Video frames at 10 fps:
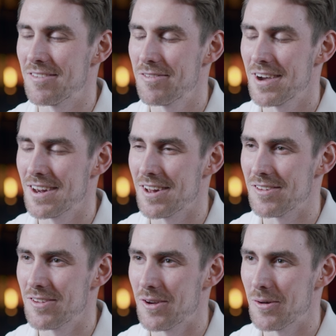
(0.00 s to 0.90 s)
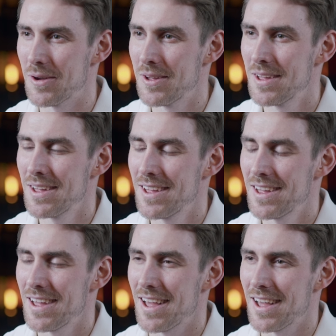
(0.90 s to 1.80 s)
in the final. So
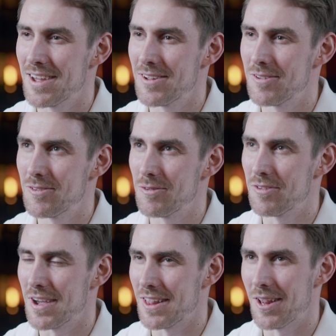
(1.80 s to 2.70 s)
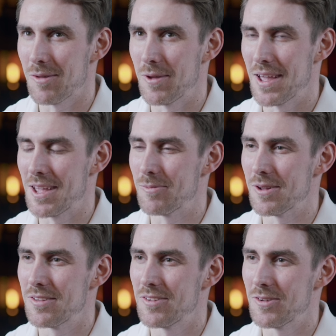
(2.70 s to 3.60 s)
finally be
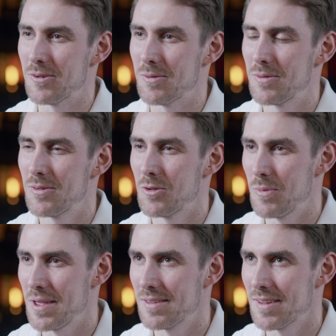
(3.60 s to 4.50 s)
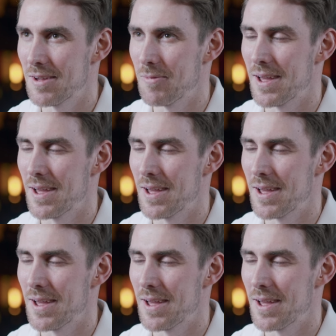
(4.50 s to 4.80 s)
able to beat them,